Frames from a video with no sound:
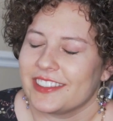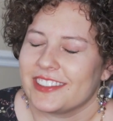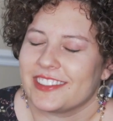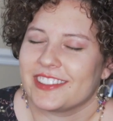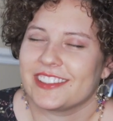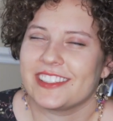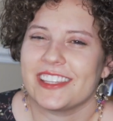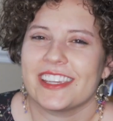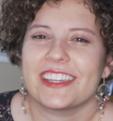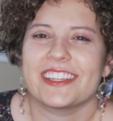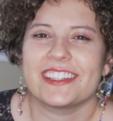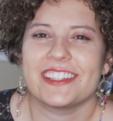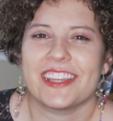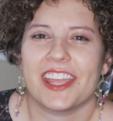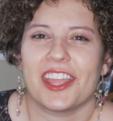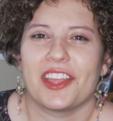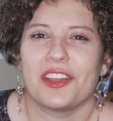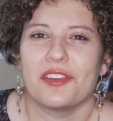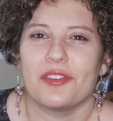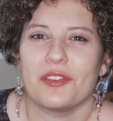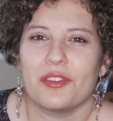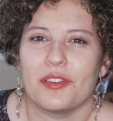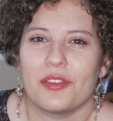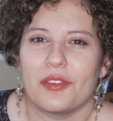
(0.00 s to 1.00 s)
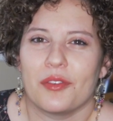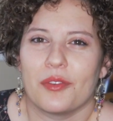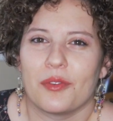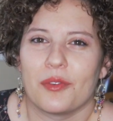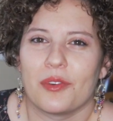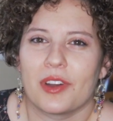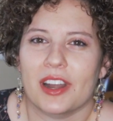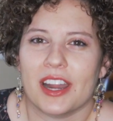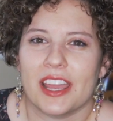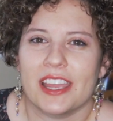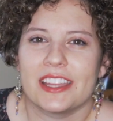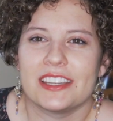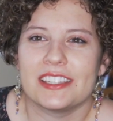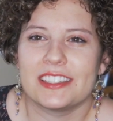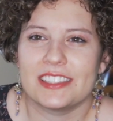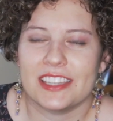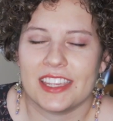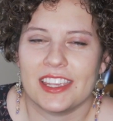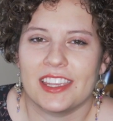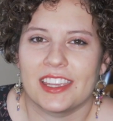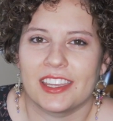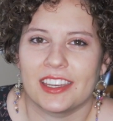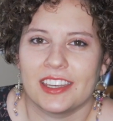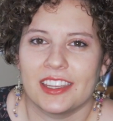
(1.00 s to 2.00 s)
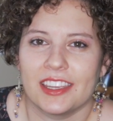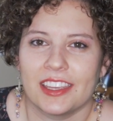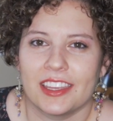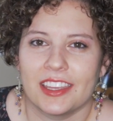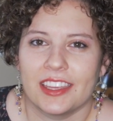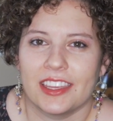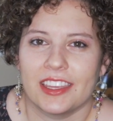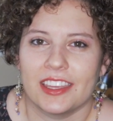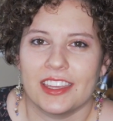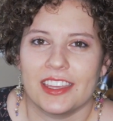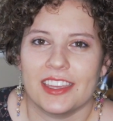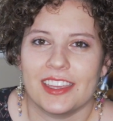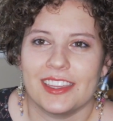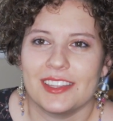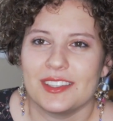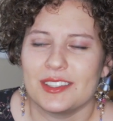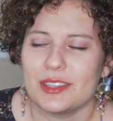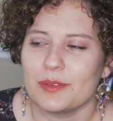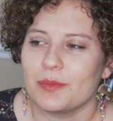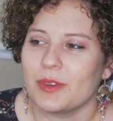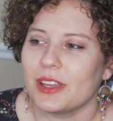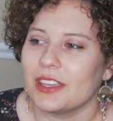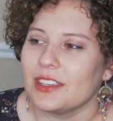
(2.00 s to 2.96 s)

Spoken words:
dictate what I did into my